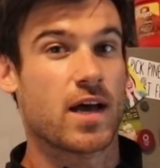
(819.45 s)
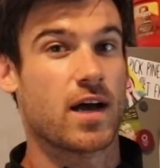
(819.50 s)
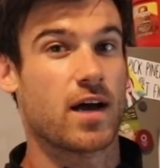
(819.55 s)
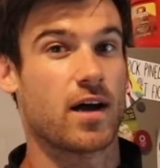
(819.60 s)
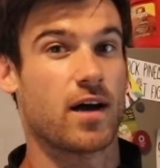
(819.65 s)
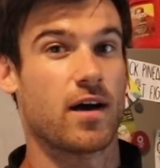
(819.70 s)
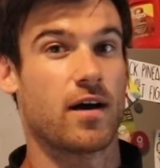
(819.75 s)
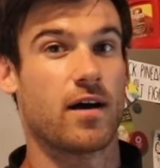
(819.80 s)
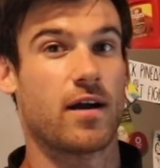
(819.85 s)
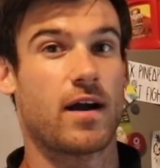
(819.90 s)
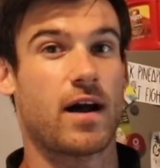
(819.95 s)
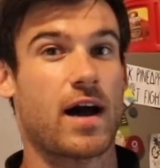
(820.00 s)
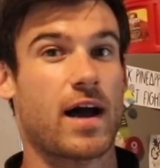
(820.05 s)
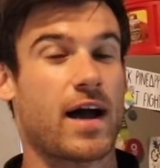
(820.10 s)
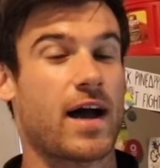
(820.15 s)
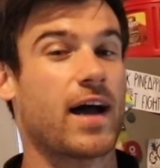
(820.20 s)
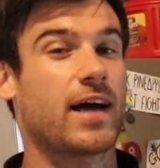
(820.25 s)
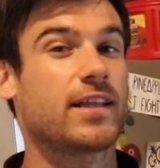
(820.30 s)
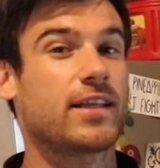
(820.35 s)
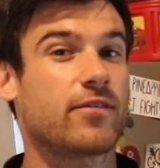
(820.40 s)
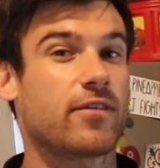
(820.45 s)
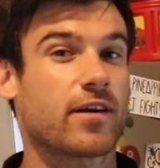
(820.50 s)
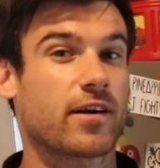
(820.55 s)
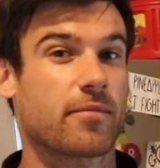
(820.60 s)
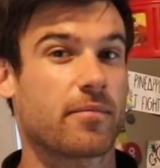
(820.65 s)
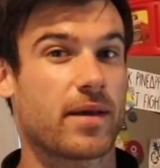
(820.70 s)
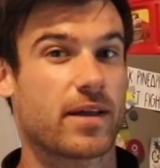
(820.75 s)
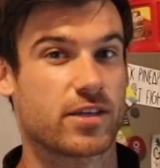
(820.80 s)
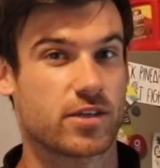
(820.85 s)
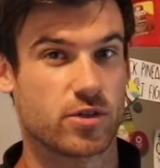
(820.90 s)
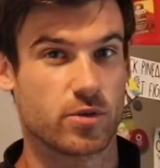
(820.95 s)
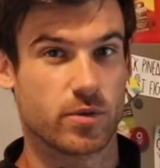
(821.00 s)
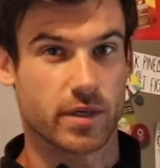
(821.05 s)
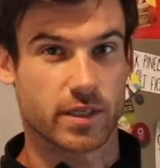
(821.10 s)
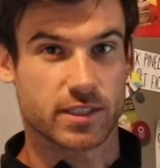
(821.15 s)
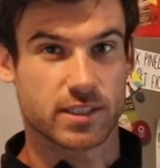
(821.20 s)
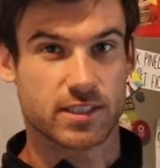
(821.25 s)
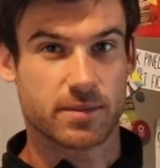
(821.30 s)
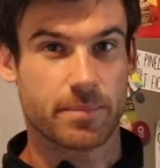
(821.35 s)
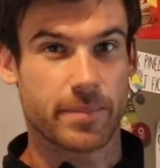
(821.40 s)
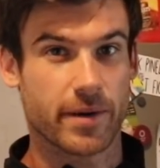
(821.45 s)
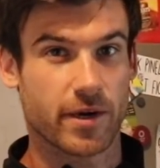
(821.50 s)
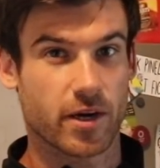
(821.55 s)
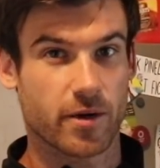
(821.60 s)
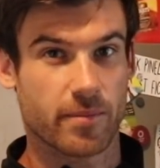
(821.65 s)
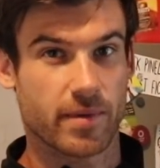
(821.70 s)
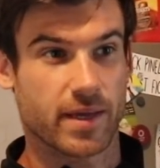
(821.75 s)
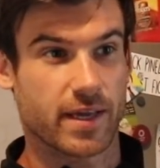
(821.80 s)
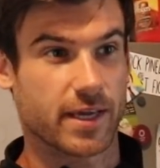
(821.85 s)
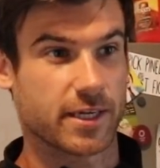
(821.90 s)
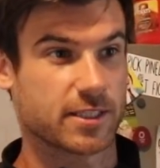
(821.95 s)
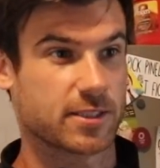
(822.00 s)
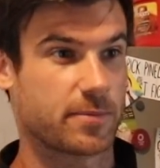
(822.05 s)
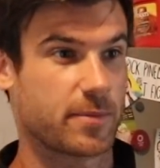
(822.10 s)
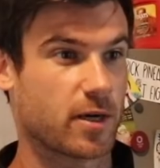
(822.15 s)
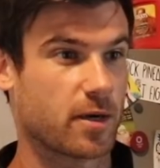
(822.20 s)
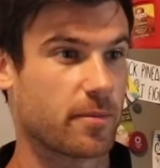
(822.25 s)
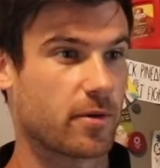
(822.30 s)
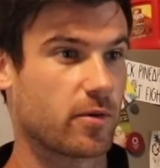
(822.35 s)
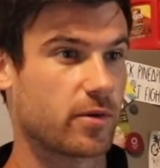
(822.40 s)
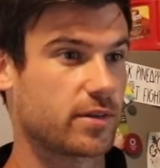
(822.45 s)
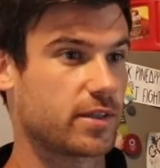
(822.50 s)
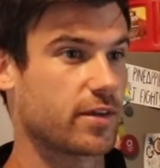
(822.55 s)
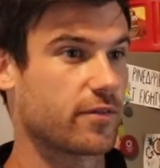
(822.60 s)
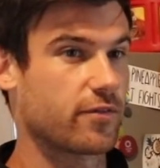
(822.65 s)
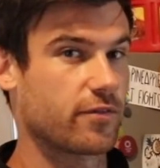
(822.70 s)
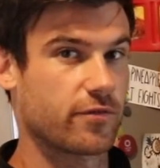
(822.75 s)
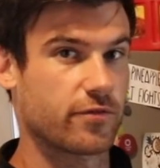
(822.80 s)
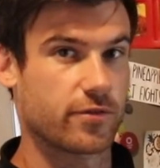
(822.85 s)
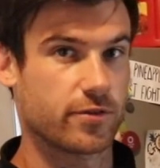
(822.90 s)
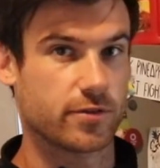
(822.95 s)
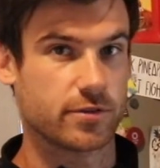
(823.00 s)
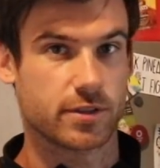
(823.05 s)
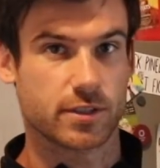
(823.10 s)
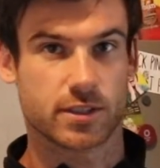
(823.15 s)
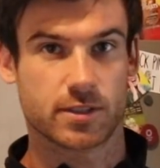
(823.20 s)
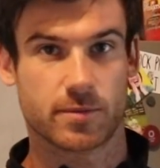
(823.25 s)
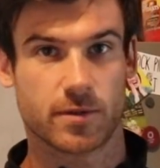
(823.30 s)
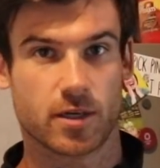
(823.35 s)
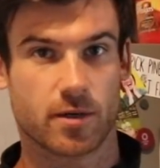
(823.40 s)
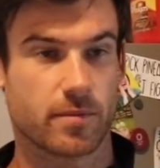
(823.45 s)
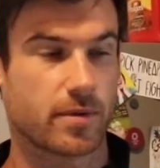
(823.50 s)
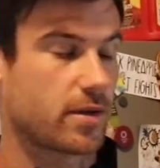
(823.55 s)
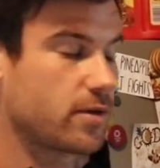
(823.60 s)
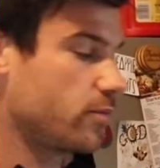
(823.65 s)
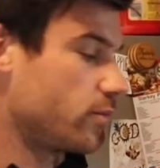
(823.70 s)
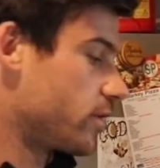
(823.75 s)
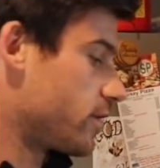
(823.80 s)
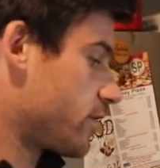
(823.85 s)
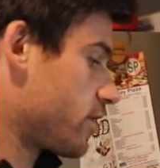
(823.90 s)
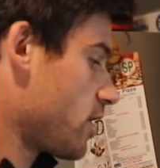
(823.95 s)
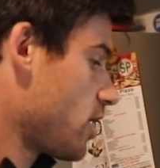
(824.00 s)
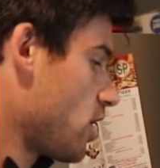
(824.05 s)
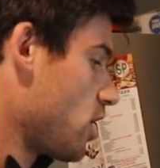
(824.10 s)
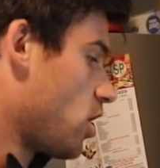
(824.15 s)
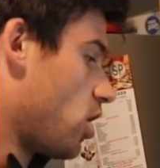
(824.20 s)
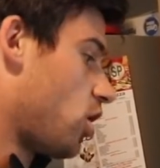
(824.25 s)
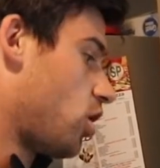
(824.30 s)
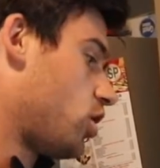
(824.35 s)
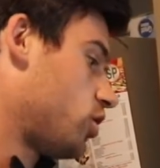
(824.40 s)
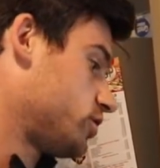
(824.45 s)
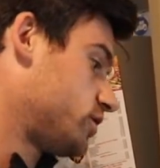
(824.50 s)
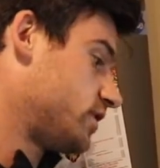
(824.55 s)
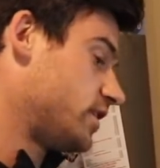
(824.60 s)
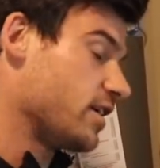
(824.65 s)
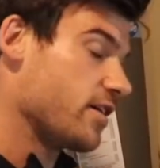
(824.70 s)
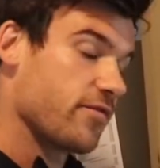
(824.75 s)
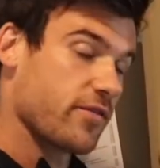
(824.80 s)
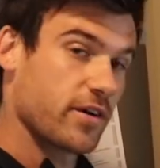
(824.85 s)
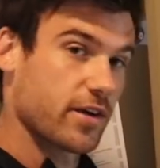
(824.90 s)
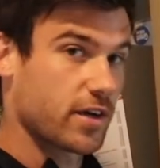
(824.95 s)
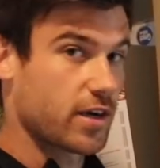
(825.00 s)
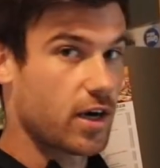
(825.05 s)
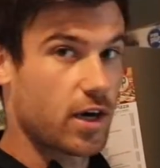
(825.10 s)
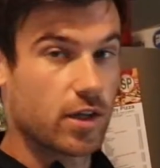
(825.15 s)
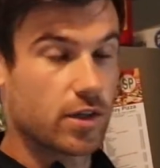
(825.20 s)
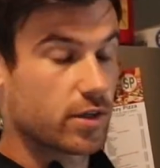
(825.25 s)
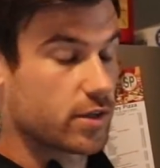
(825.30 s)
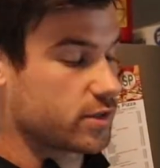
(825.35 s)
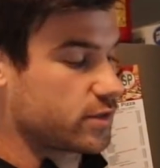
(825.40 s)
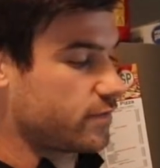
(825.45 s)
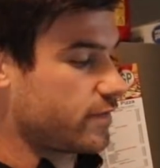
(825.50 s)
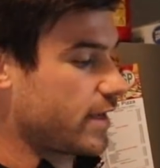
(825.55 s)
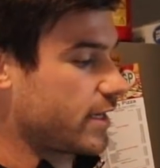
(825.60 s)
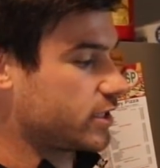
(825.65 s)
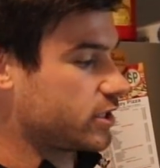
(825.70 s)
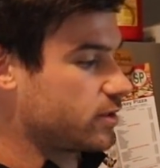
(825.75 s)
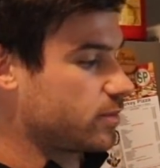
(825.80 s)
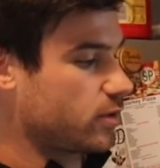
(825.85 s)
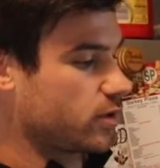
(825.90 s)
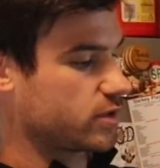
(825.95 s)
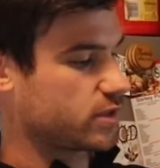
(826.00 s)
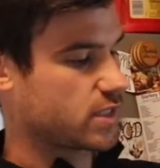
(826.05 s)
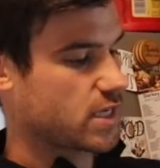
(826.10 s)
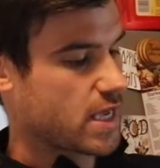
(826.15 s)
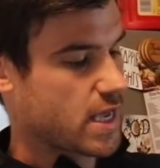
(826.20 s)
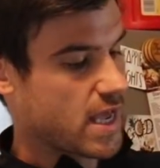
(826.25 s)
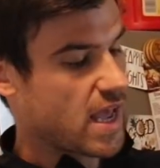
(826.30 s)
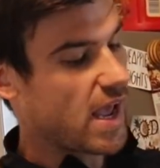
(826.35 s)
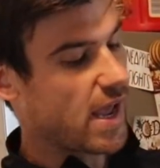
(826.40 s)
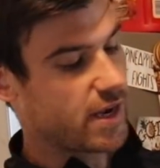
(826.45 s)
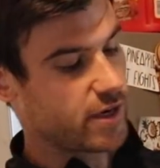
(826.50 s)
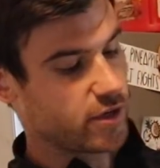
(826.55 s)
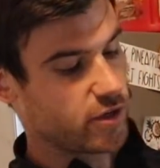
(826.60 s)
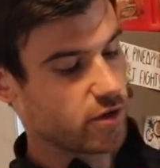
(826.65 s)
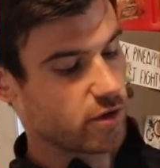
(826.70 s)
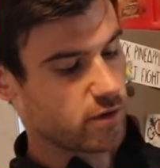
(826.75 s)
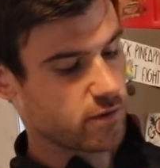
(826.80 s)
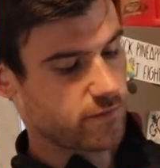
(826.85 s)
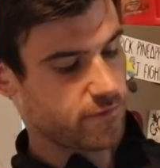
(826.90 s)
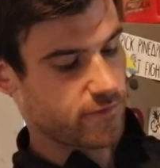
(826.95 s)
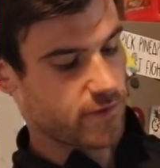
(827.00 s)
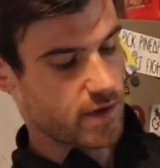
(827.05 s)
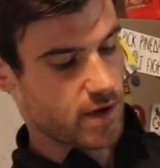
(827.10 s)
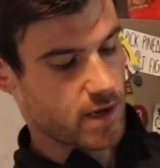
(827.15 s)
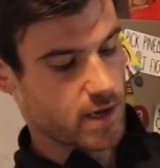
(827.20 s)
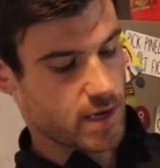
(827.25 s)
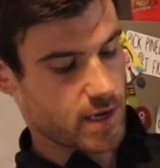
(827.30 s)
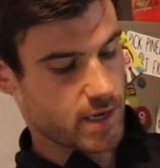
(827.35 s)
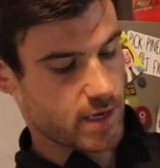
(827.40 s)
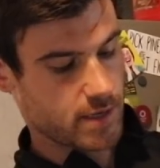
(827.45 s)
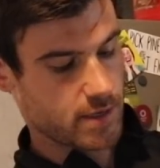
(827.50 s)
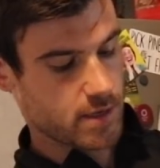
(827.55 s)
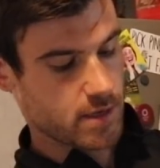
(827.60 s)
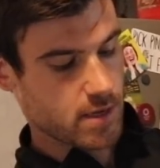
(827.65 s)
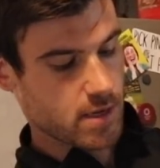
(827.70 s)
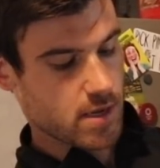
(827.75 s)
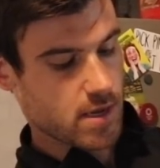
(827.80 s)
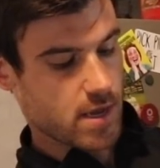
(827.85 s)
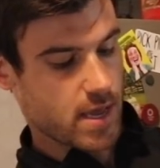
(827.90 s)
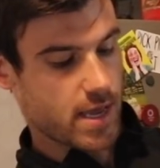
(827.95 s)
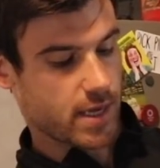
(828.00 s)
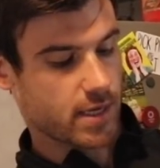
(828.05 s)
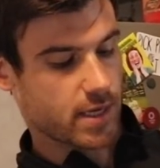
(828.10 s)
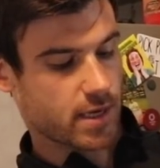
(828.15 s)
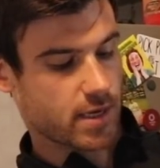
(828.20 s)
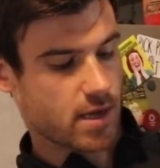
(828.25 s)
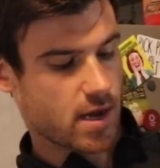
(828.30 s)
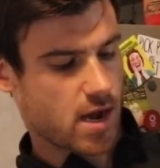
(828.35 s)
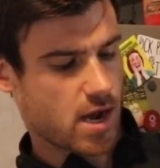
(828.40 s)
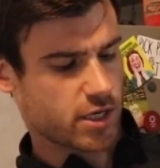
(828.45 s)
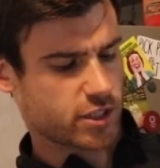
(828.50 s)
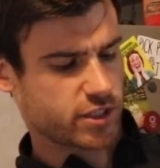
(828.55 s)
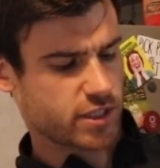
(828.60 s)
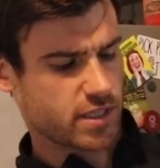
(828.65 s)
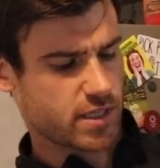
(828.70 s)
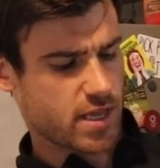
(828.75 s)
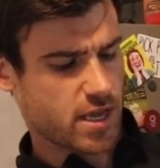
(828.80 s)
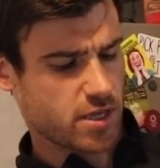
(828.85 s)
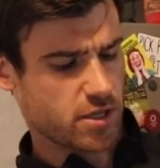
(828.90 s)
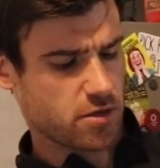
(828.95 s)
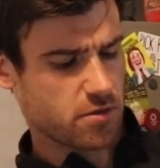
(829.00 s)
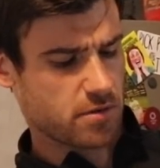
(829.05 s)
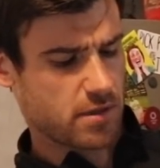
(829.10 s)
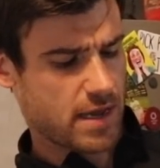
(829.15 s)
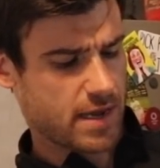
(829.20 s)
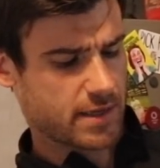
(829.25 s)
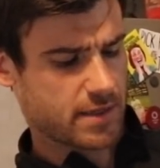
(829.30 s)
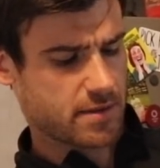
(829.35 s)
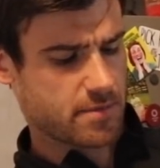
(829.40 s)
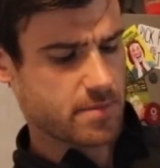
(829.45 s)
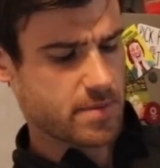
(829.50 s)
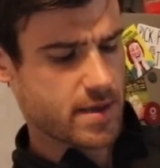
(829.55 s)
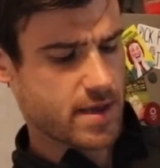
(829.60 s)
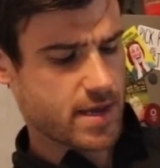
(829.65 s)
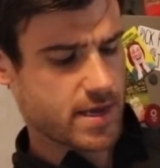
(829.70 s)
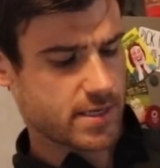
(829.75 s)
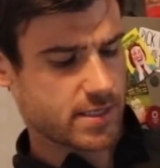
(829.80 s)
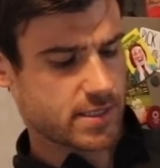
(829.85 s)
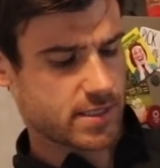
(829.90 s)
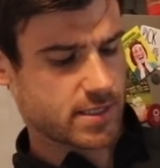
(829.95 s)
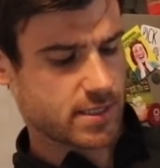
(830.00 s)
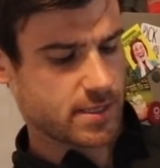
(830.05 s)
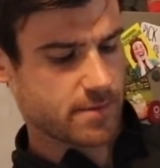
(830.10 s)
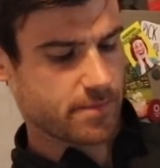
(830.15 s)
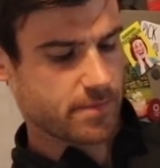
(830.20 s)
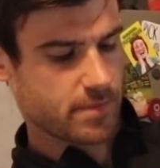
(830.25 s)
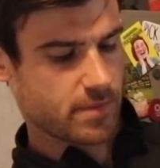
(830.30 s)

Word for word: Uh, I highly recommend to experiment. Experiment with different fruits, experiment with all different colors, vegetables, and you'll find a concoction that you like the best